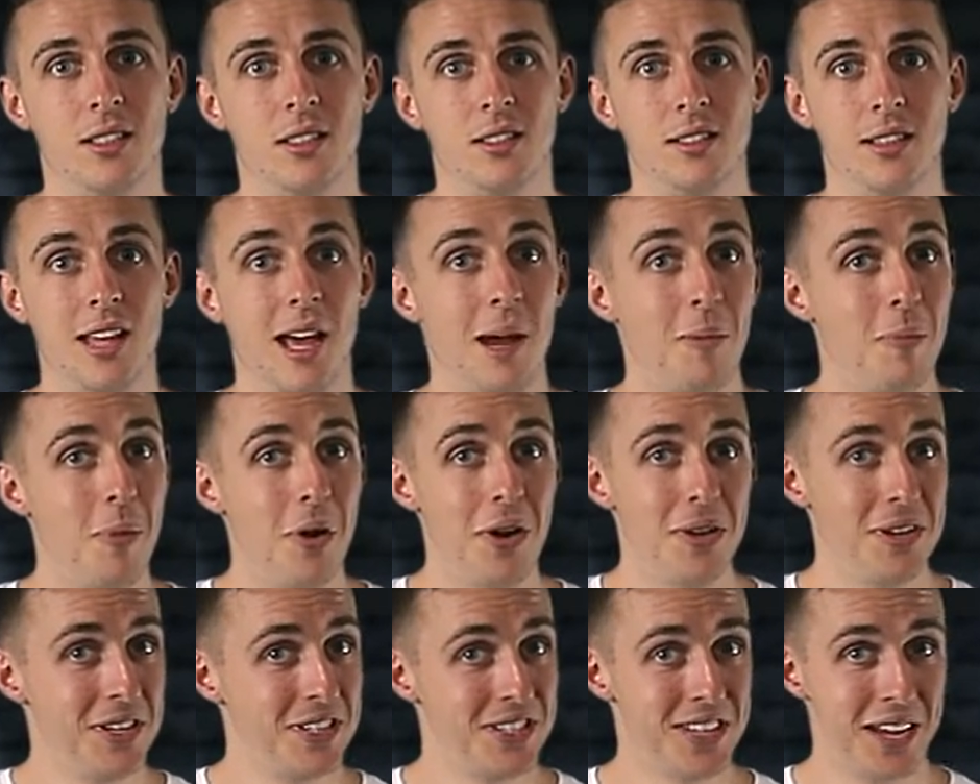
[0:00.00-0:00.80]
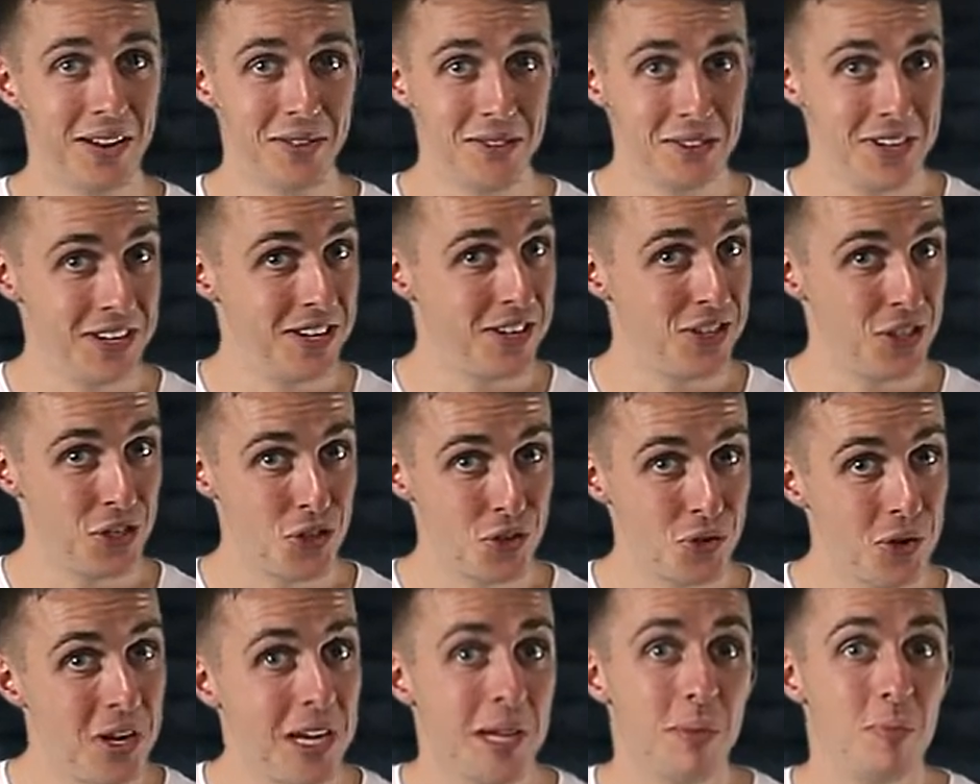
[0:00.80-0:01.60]
That might sound
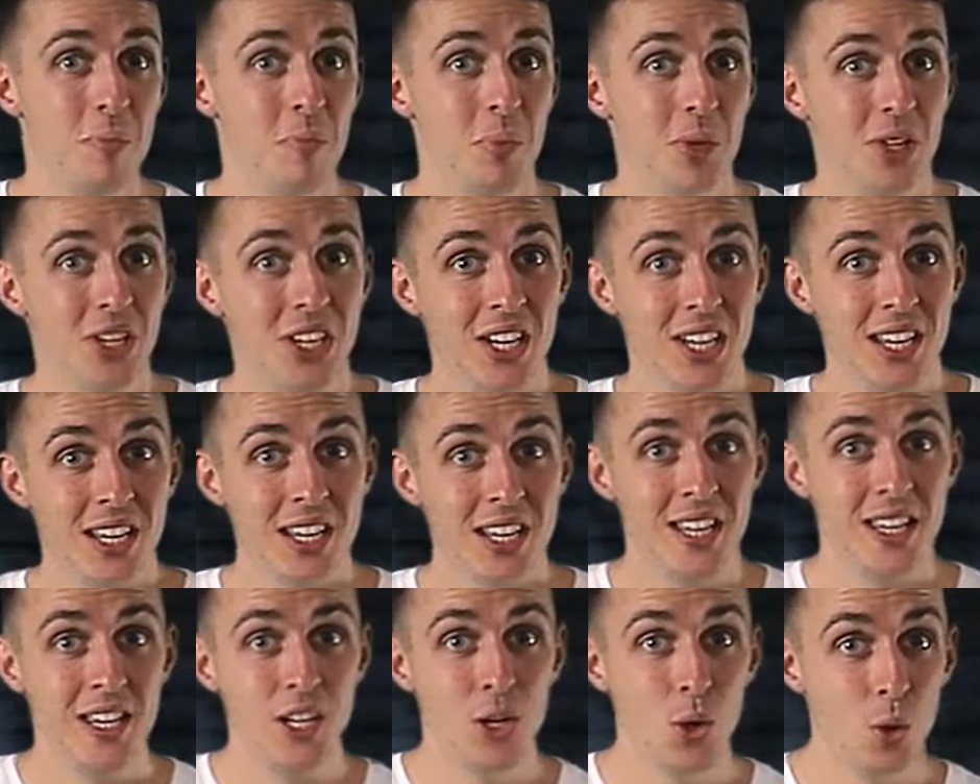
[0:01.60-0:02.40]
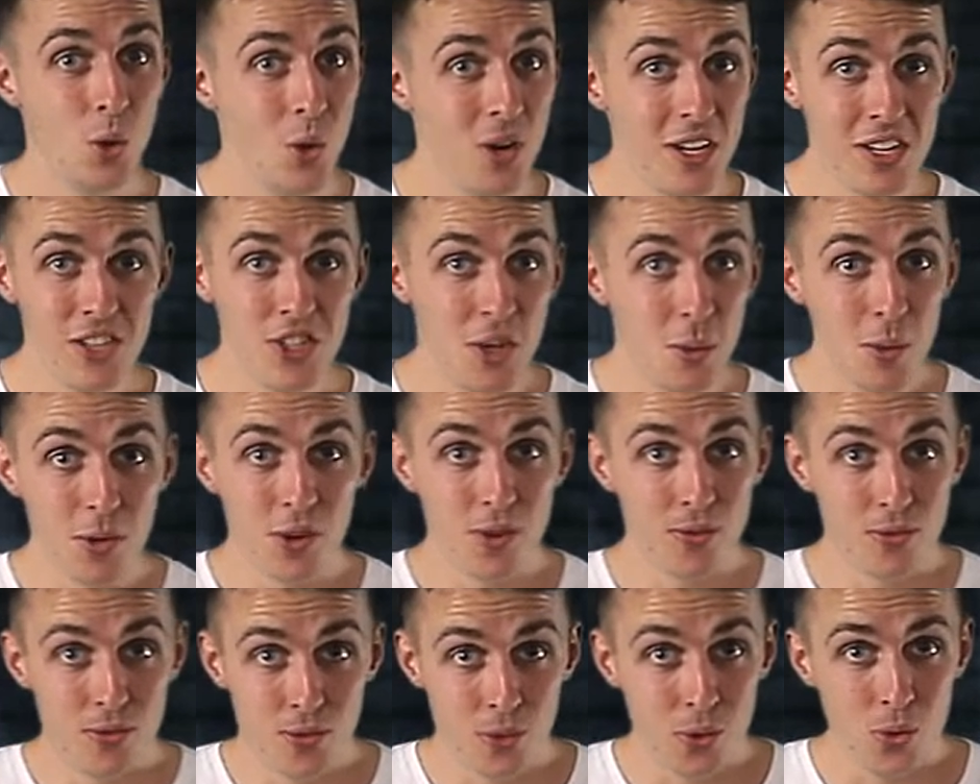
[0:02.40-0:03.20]
extreme, but calling someone a
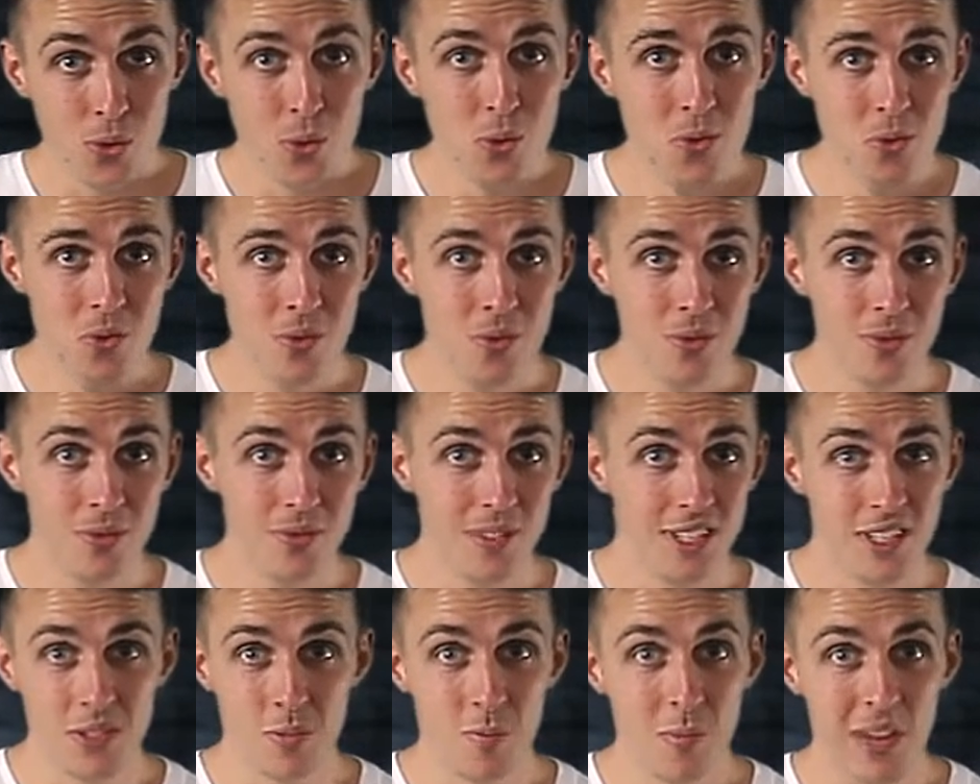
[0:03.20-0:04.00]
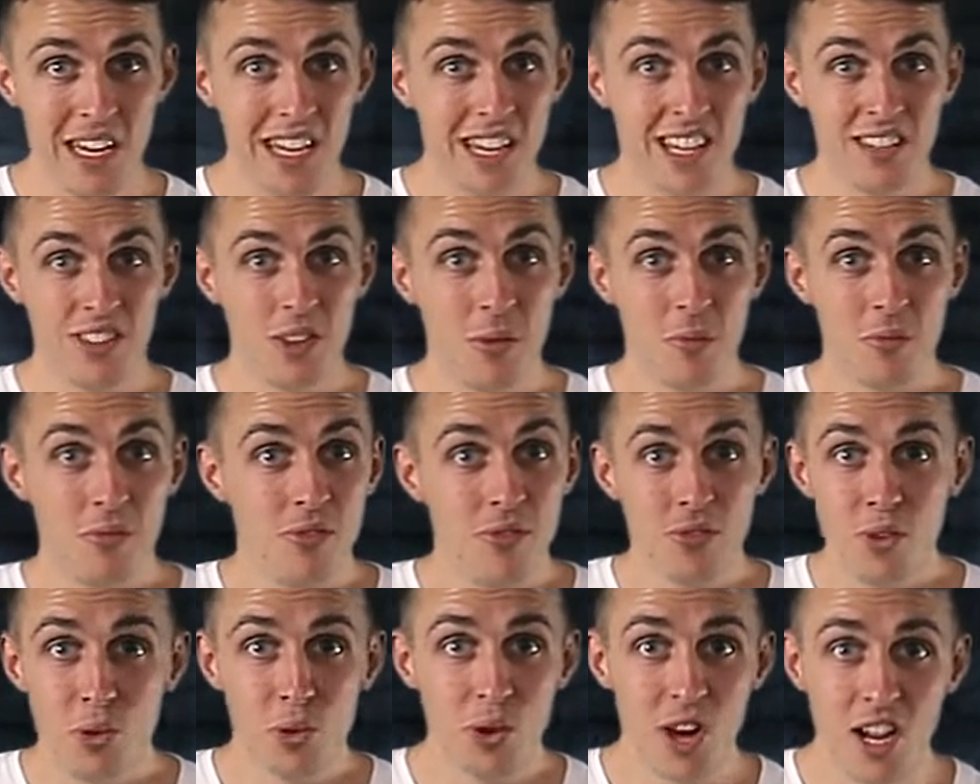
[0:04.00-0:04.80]
fool, that's making them
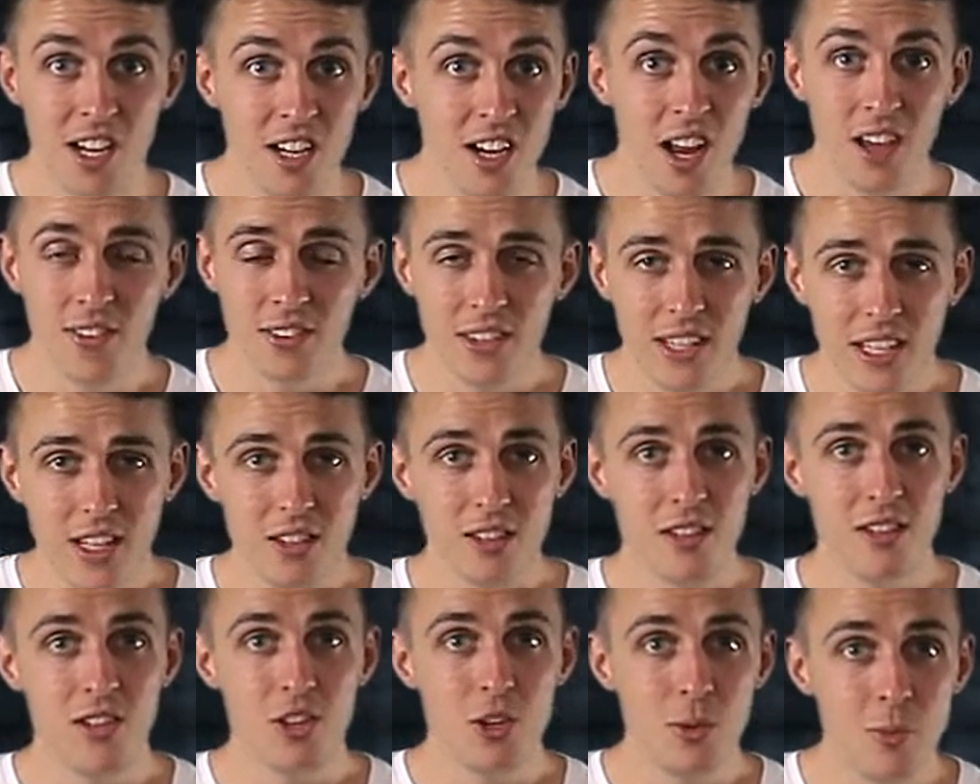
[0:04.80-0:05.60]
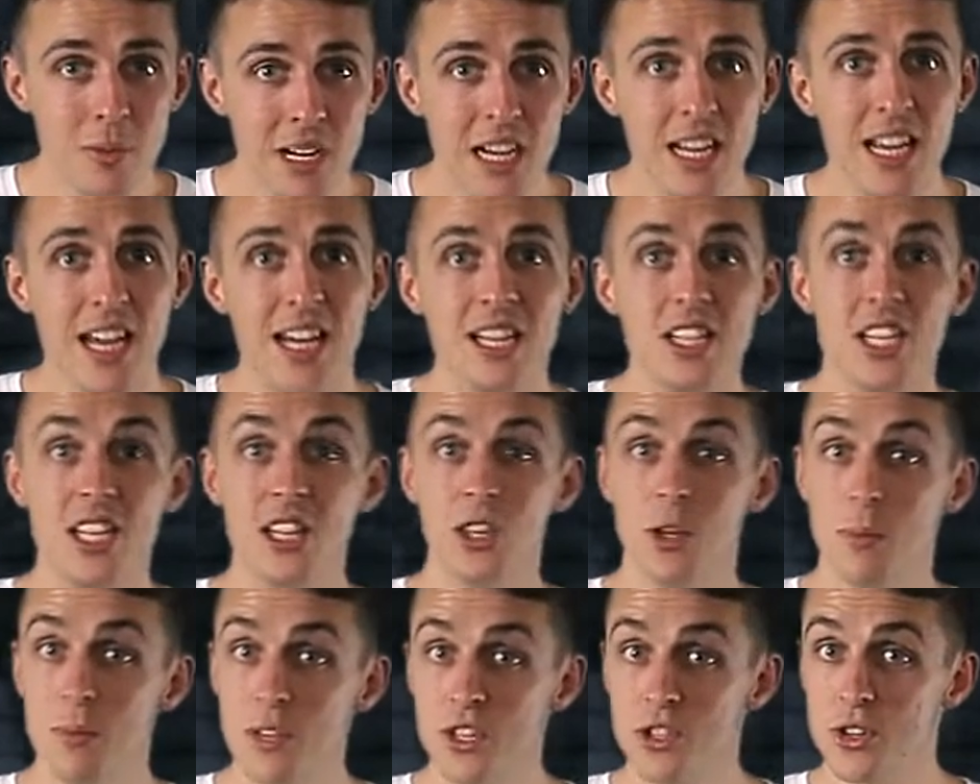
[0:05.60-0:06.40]
feel like nothing and humiliating
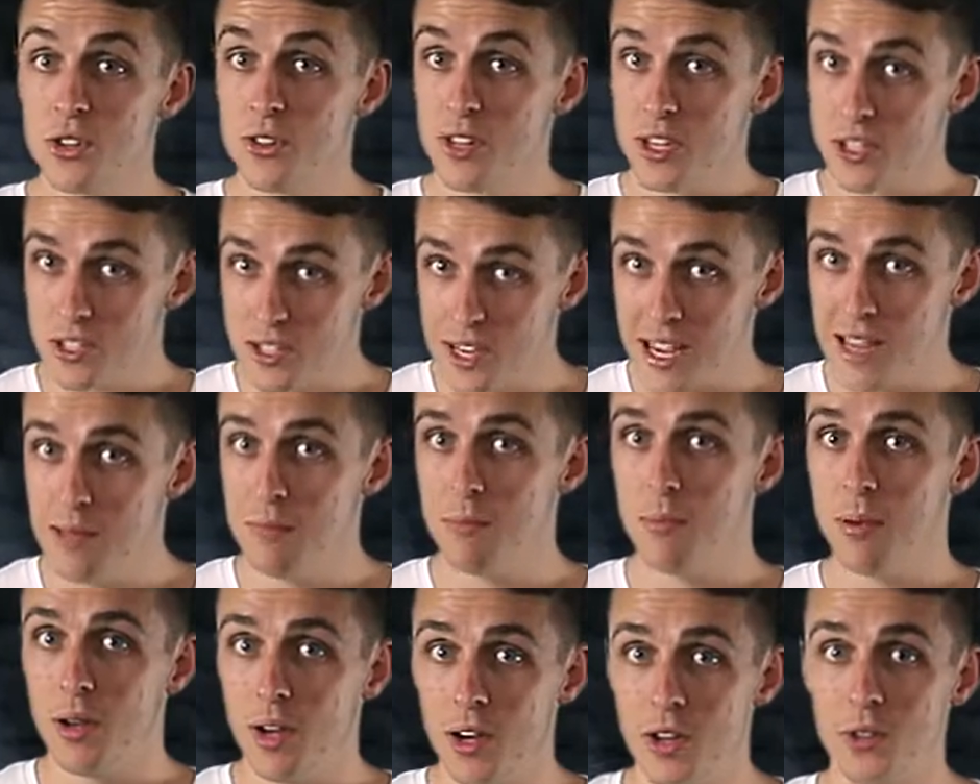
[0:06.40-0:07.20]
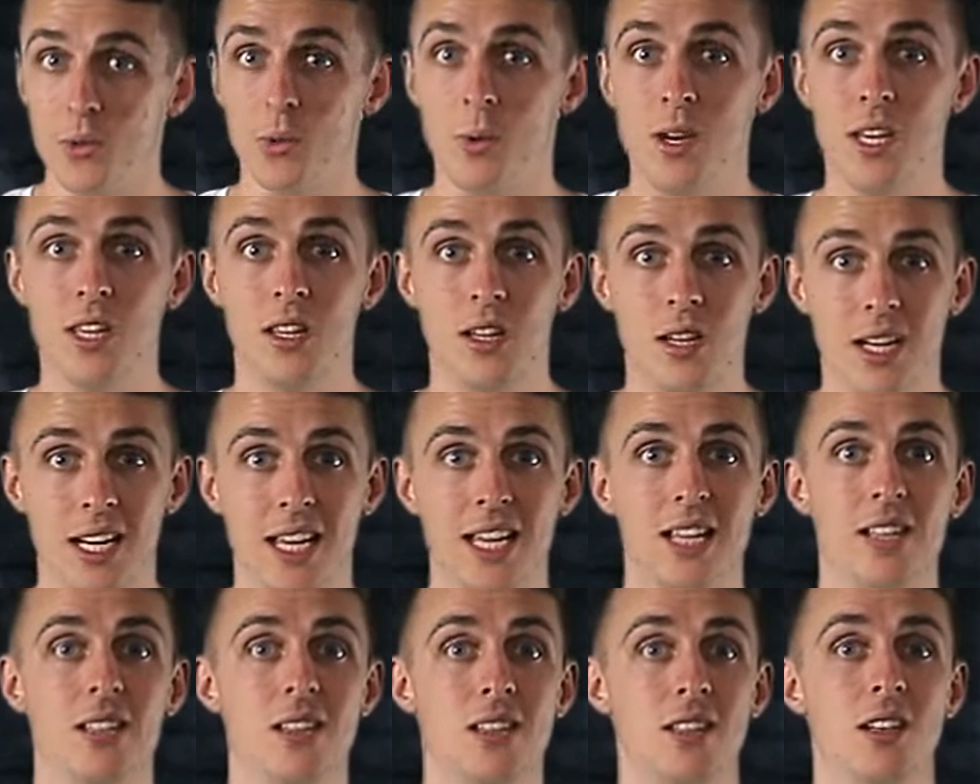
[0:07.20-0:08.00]
them, is on the same pathway that
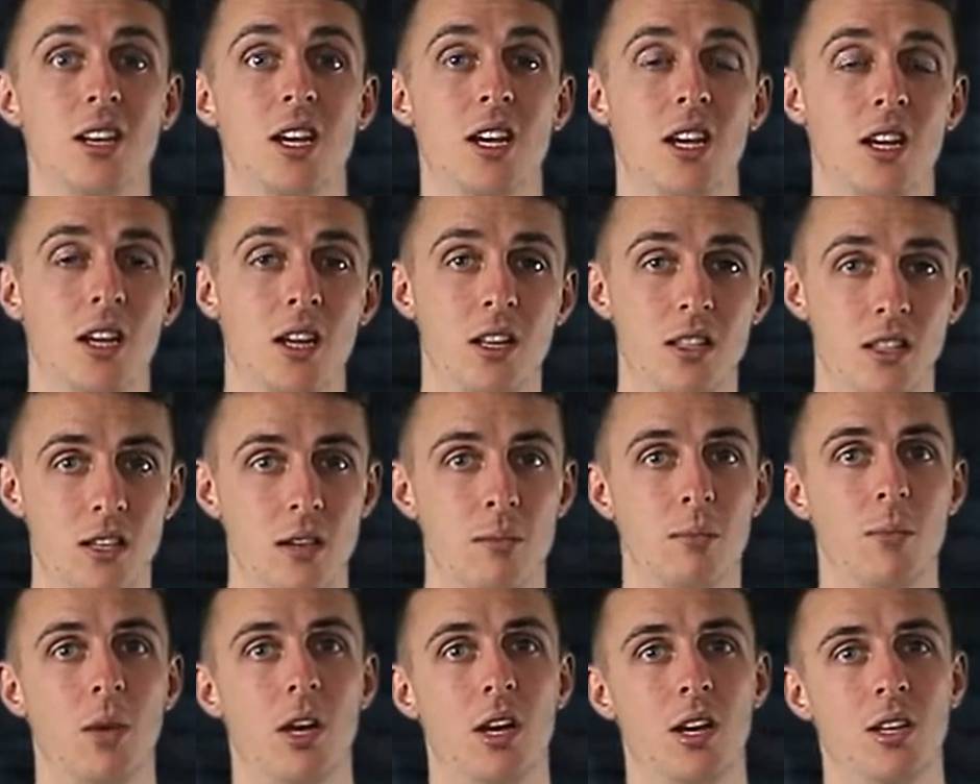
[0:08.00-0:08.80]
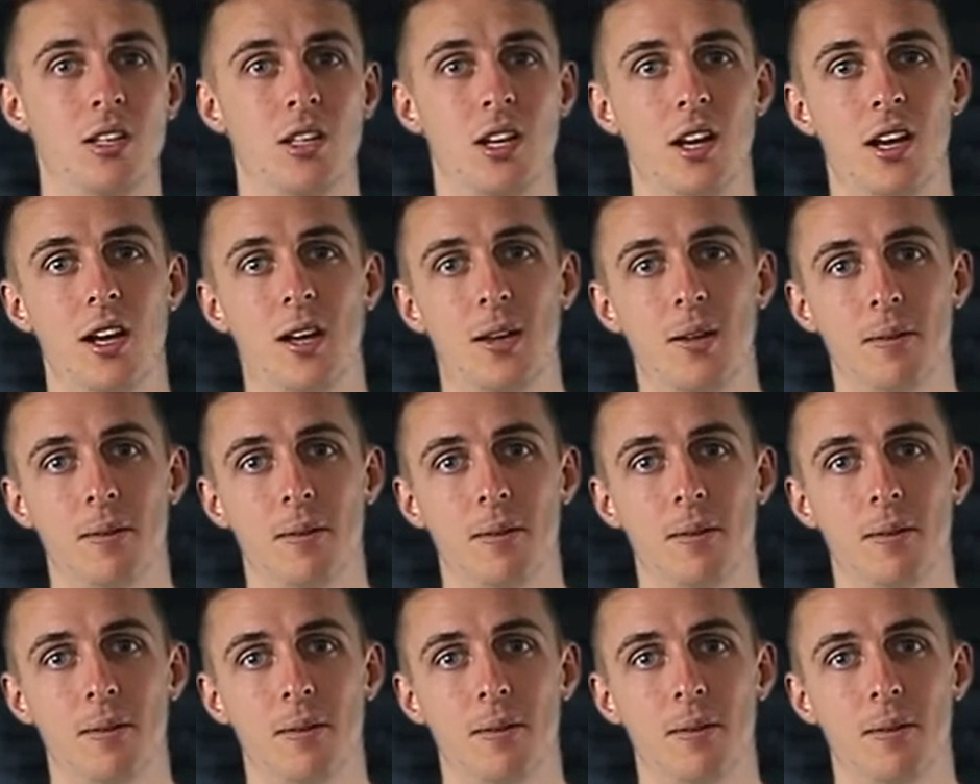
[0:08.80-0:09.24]
leads to murder.